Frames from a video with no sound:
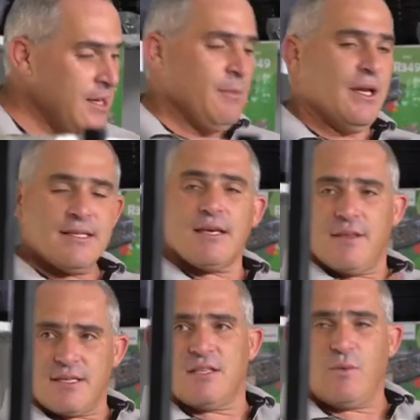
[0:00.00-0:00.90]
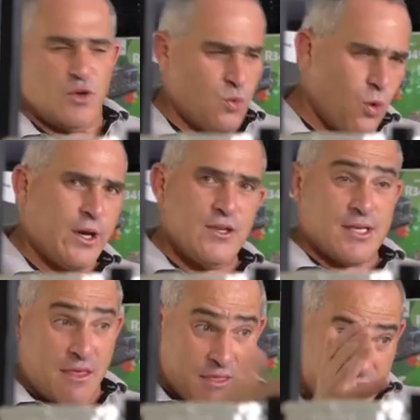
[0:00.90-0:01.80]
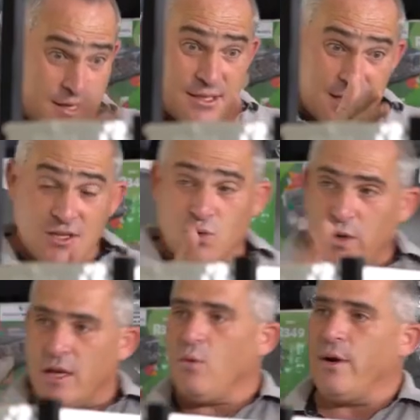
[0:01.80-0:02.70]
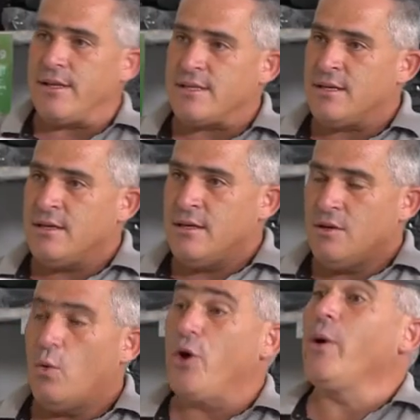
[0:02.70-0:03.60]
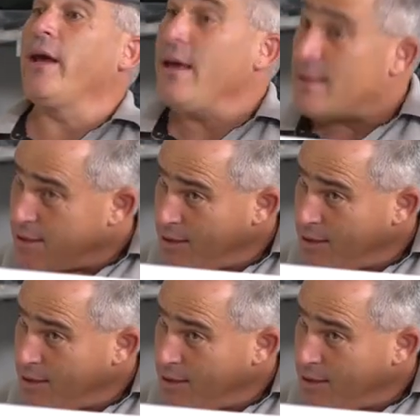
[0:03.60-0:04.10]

But let's say this is the one. You walk in, you say, this is what I want. What do I get?